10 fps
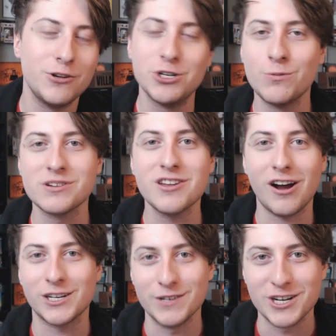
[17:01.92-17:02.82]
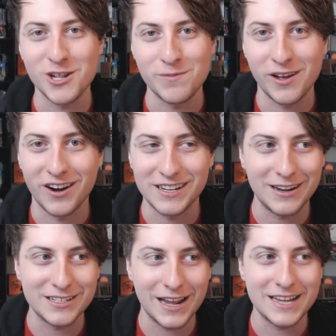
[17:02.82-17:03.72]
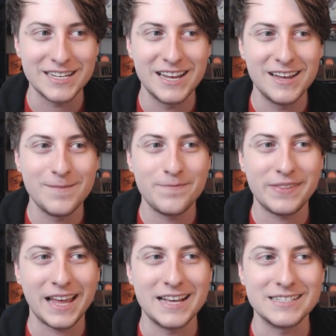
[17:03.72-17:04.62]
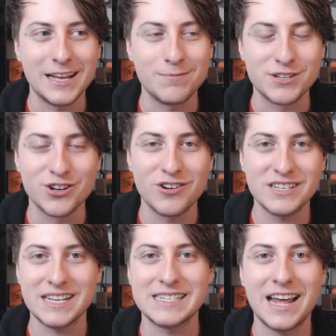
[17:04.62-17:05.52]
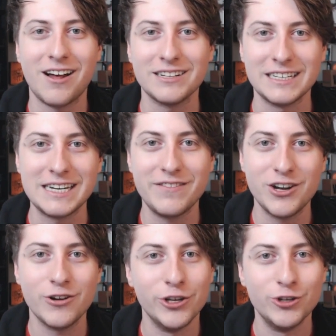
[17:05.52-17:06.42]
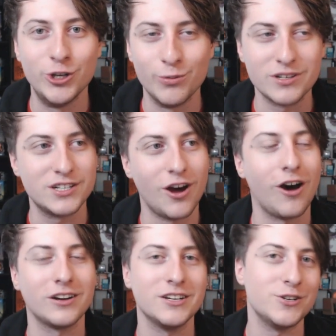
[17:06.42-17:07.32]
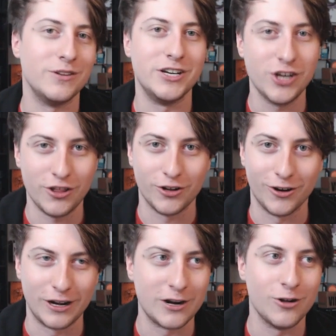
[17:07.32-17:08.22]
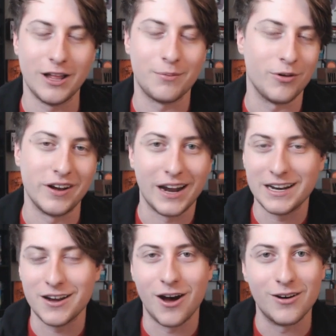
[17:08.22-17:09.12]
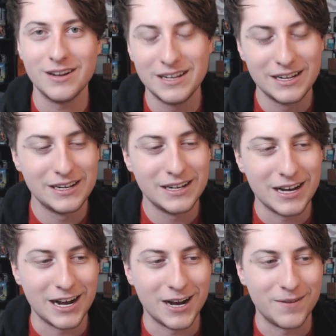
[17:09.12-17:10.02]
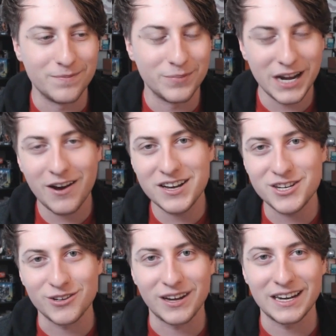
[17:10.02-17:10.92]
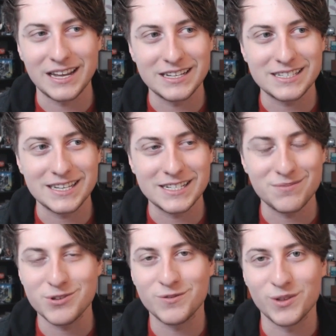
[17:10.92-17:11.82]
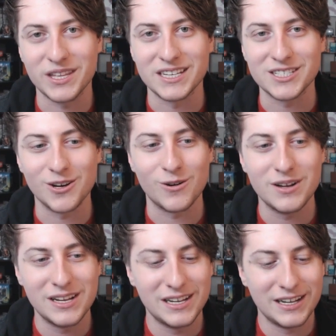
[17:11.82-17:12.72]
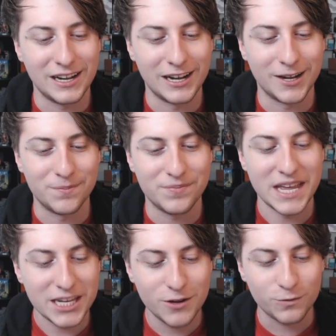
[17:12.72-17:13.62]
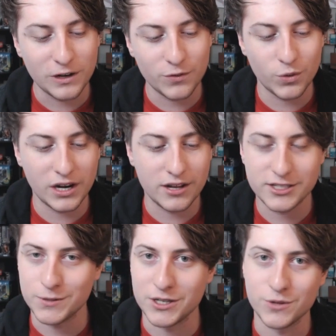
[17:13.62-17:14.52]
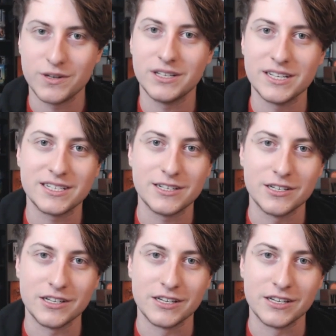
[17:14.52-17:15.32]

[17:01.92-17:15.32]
even know YouTubers talk to each other. To be honest, that is as absurd as that sounds. I didn't even know YouTubers talked to each other and collaborated. I didn't know. But now I do, and it's a beautiful thing. So, thank you for everyone else who's been doing this